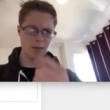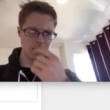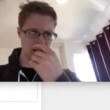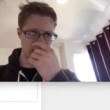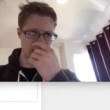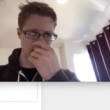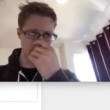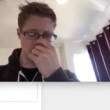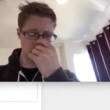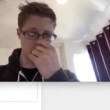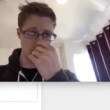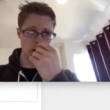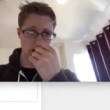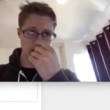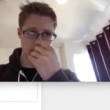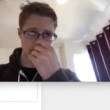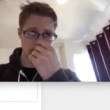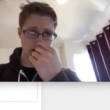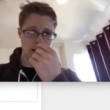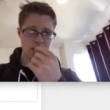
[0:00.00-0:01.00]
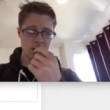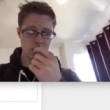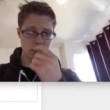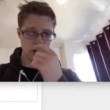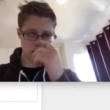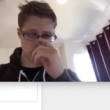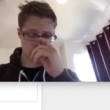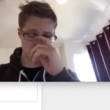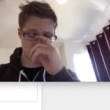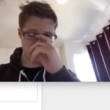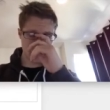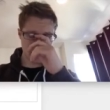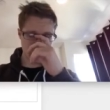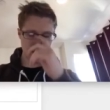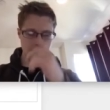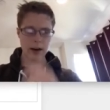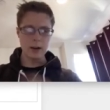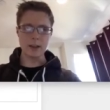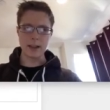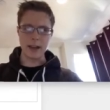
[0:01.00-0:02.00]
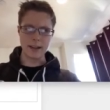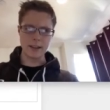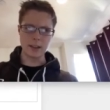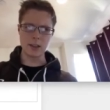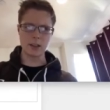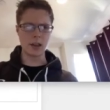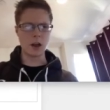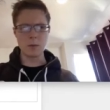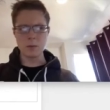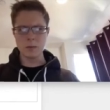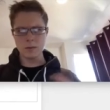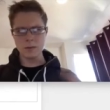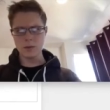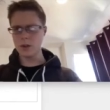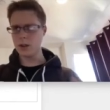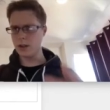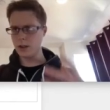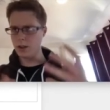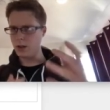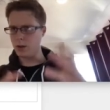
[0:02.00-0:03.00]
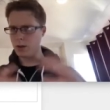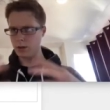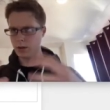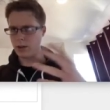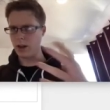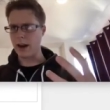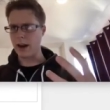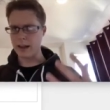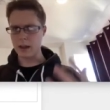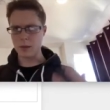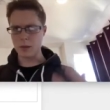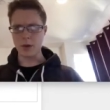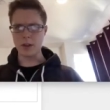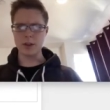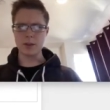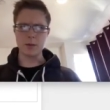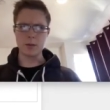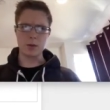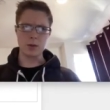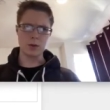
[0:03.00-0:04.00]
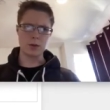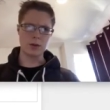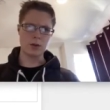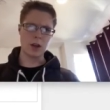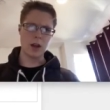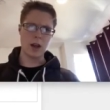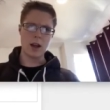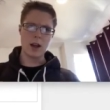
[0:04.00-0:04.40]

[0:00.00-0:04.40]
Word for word: Um, so Keras has some you know, guiding principles.